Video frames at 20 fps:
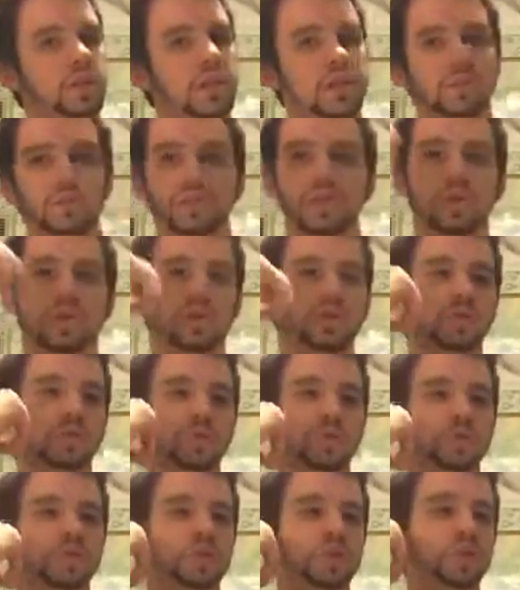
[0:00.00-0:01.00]
That was all there
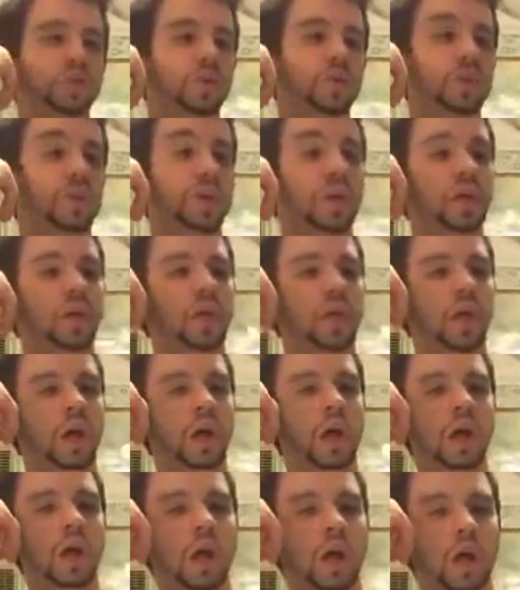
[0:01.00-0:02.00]
was to it.
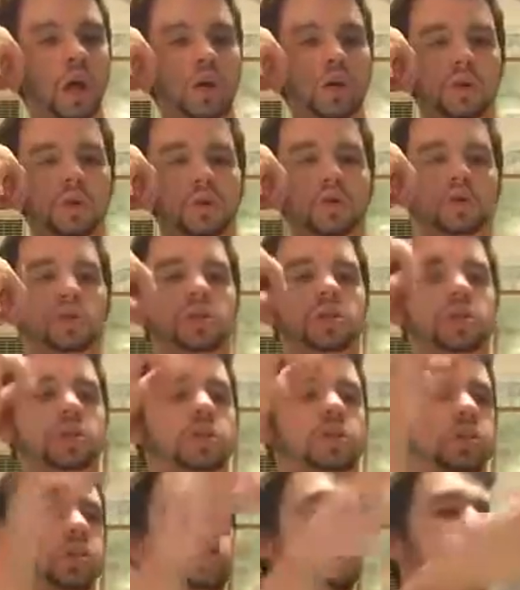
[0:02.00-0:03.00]
Also, on the
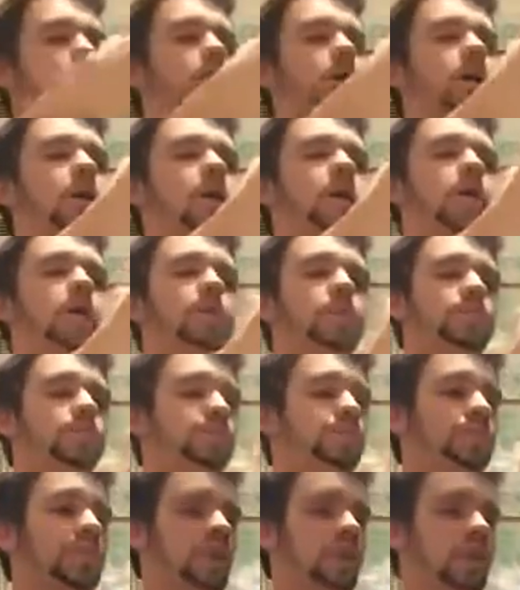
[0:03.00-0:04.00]
other note,
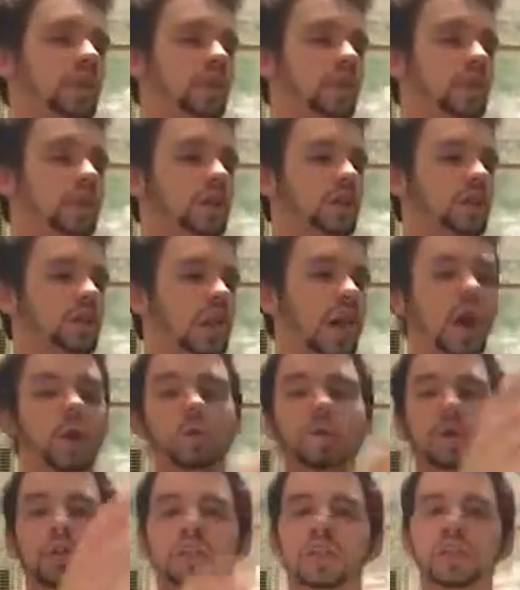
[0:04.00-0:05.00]
I
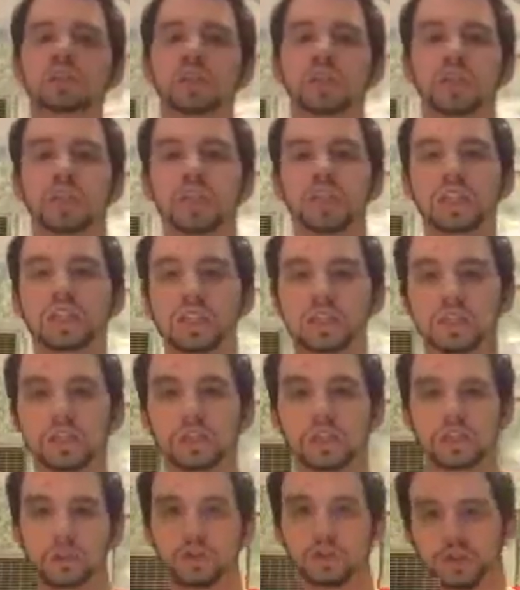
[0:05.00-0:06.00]
will leave a link in
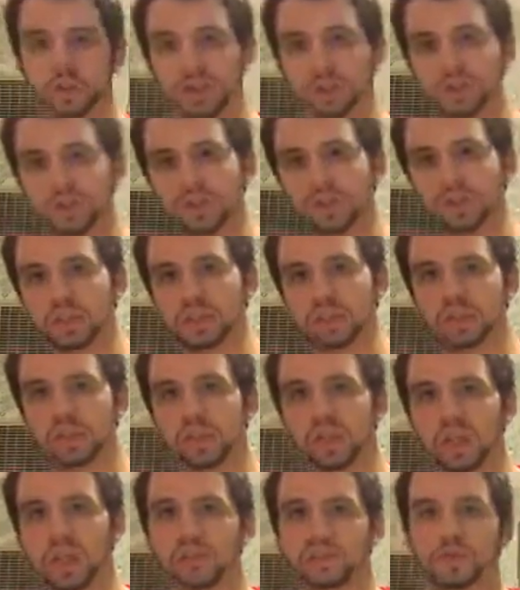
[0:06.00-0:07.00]
the description
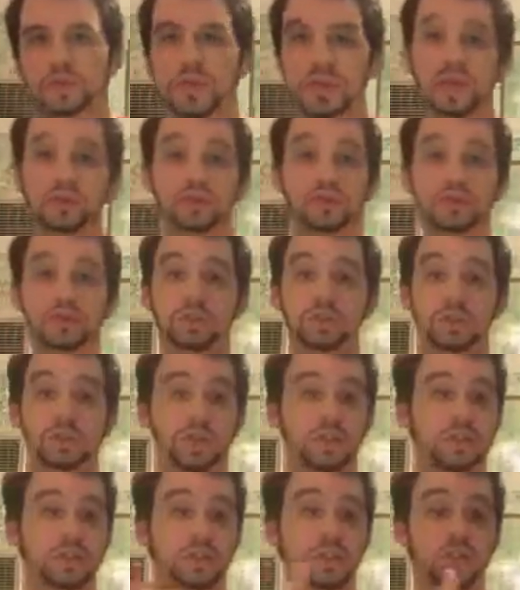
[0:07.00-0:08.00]
if you guys are
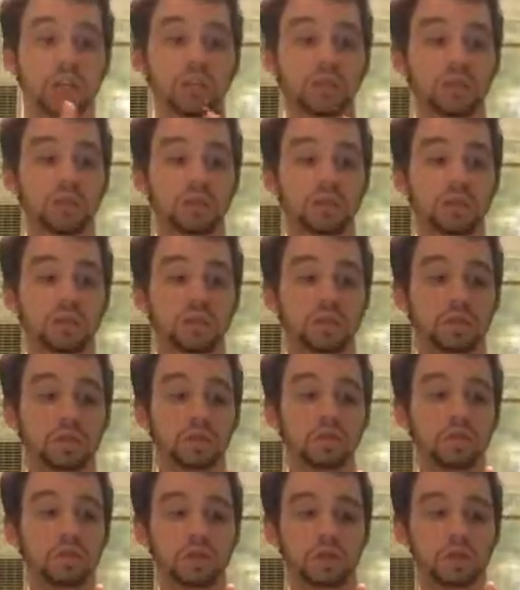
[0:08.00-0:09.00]
interested in
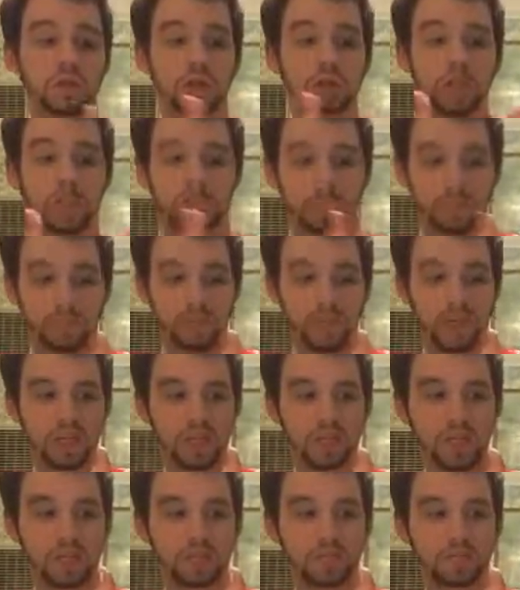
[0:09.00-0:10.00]
also
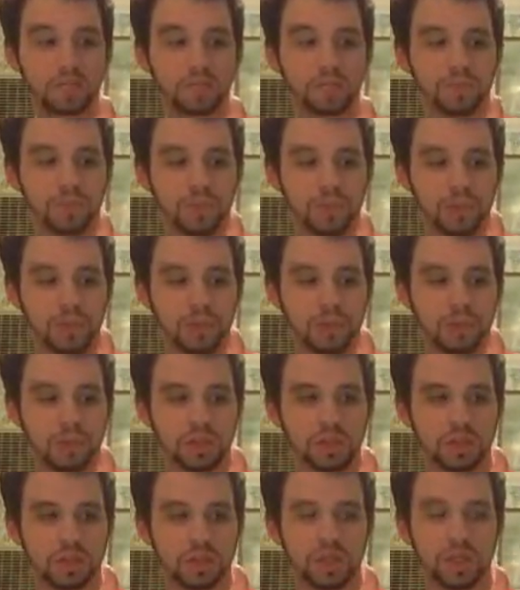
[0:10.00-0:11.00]
picking up
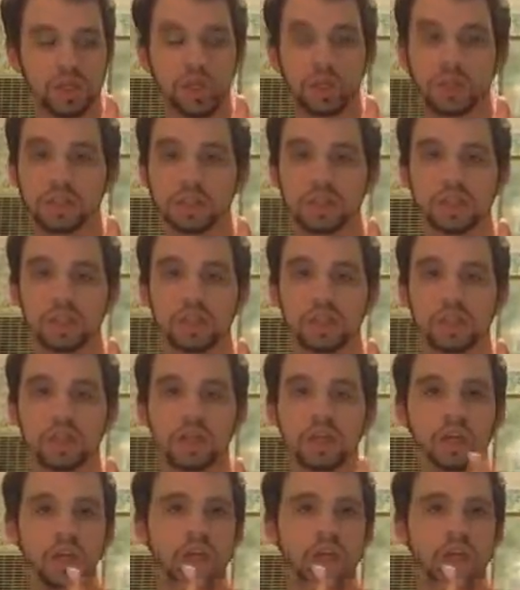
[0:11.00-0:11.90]
this headset.